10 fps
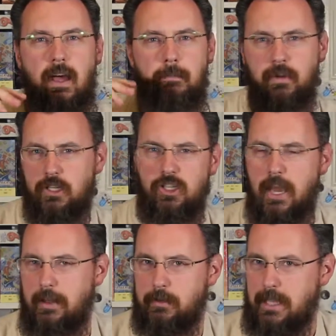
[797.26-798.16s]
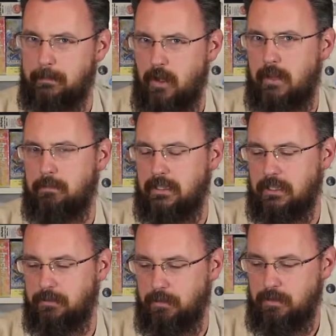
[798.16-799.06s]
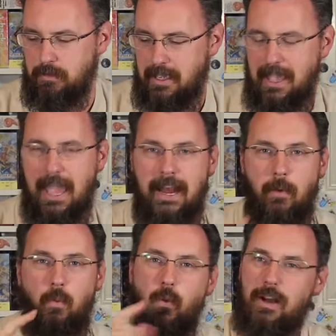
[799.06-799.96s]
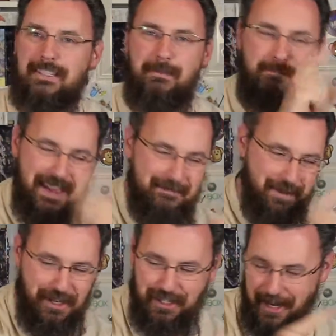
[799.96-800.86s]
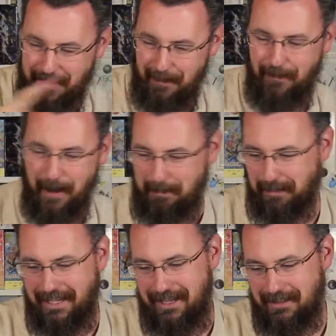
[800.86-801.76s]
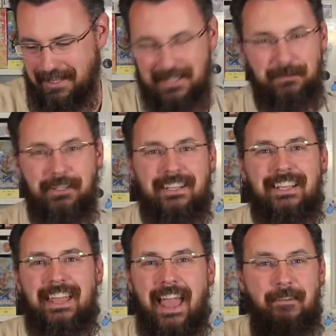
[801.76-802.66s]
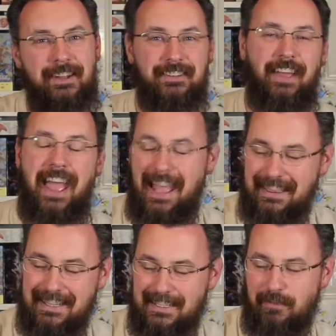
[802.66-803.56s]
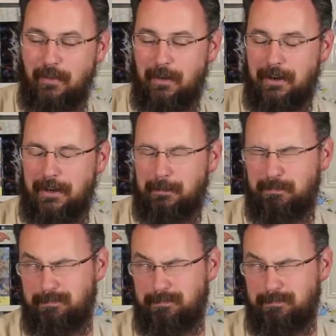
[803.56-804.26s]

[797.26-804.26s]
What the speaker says: Book of Shadows, I'm not completely through, and I want to beat Book of Shadows before I play this one. I've actually had this for